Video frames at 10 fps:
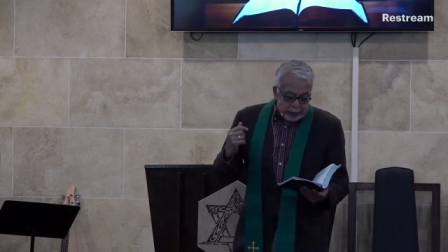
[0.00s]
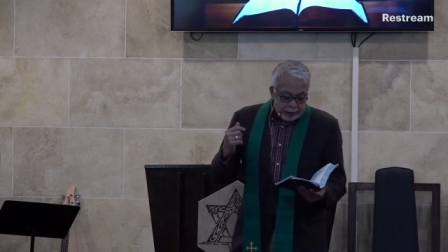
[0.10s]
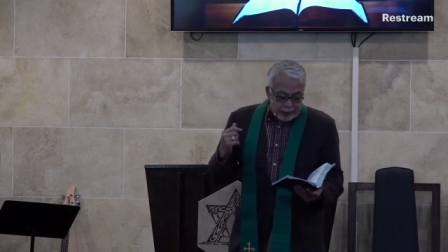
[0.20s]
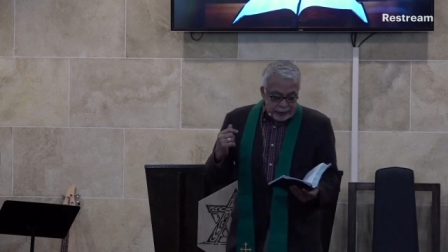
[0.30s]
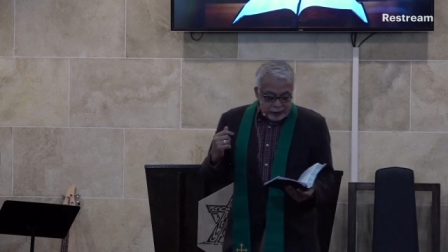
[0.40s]

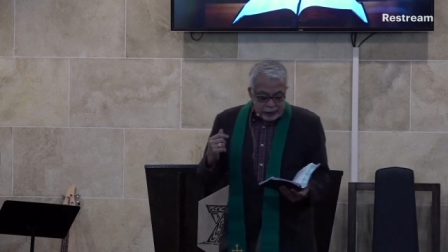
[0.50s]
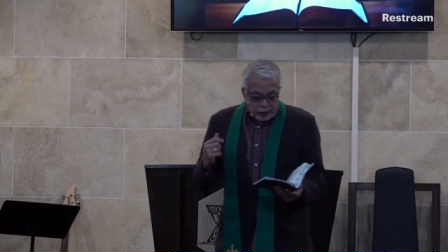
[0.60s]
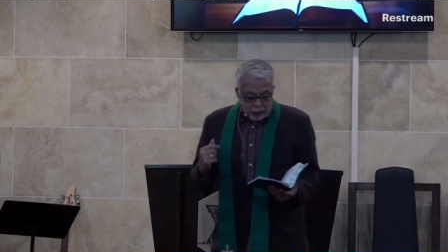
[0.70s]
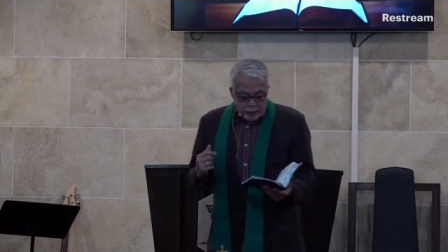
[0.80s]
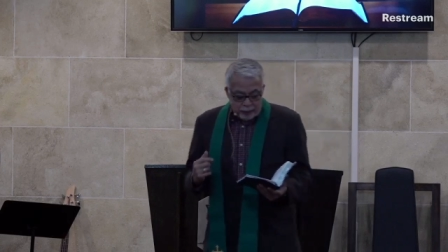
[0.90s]
Be
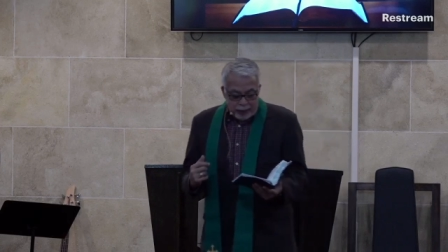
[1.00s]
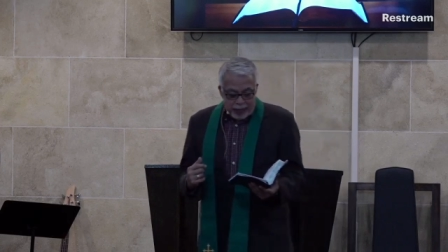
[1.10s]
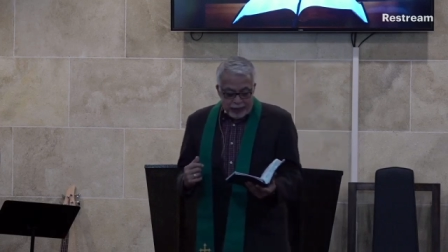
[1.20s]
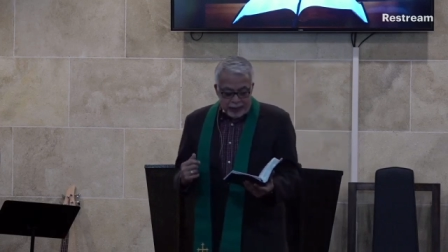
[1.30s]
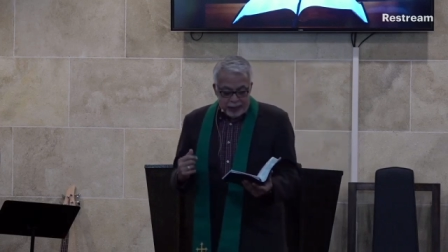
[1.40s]

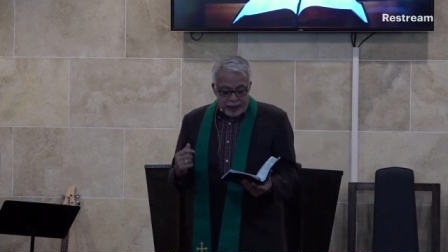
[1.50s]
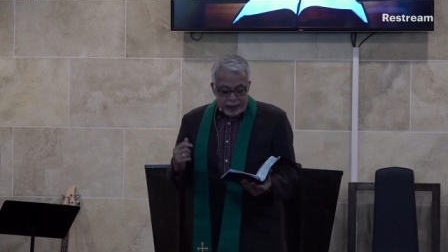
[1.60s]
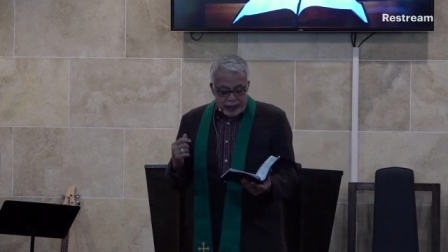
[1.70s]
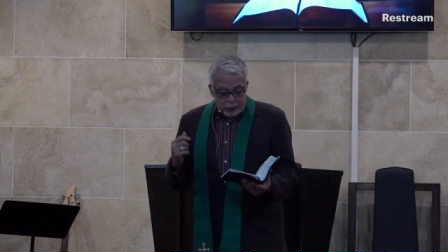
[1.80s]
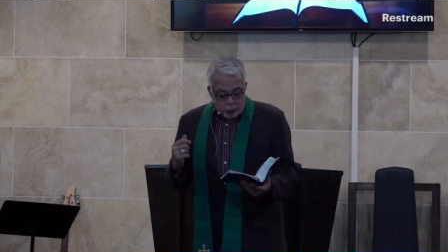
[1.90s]
sober-minded
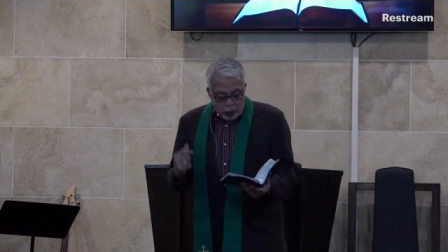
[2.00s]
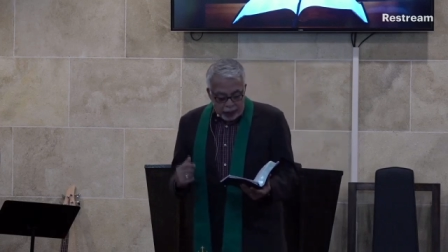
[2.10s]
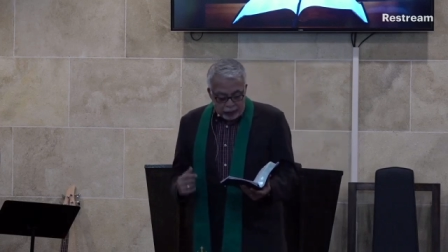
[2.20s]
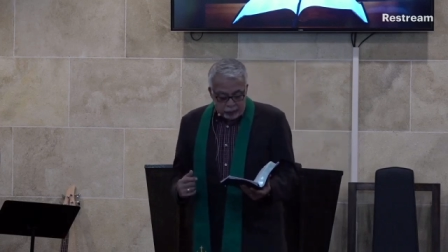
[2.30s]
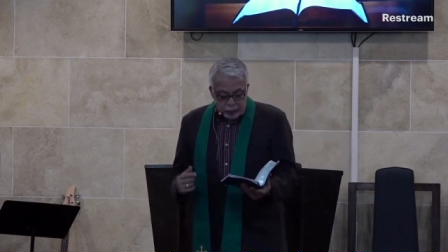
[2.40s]
and
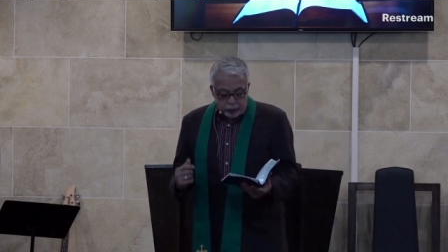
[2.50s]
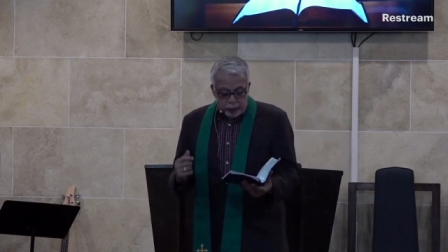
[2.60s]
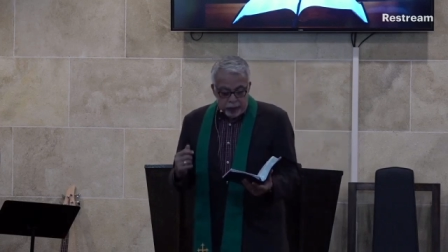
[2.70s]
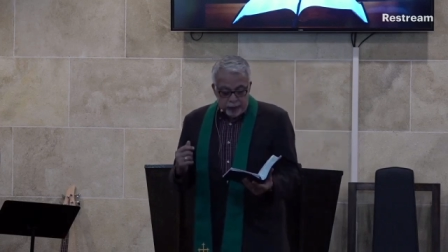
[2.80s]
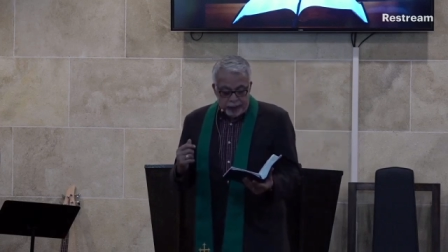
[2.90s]
watchful